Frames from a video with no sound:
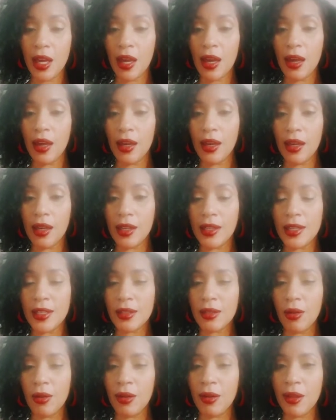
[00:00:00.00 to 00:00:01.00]
and it's
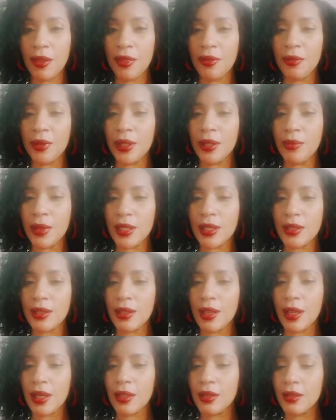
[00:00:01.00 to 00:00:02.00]
going on 3 months
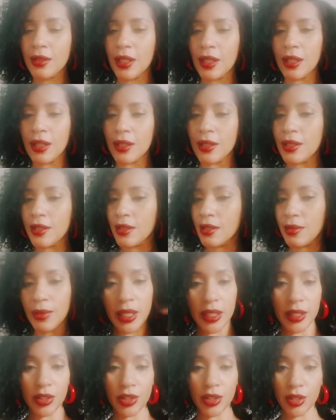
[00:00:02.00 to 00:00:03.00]
now, and this is my
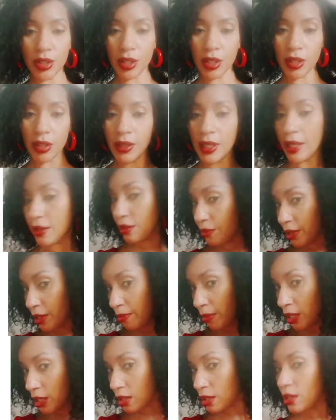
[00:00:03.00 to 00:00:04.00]
GinaCurl at 3
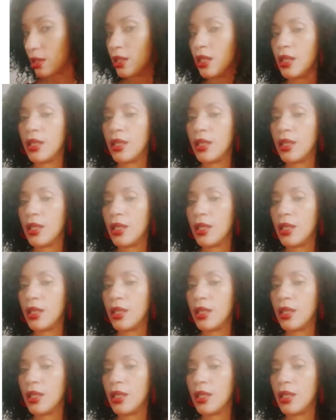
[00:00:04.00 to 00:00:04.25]
months,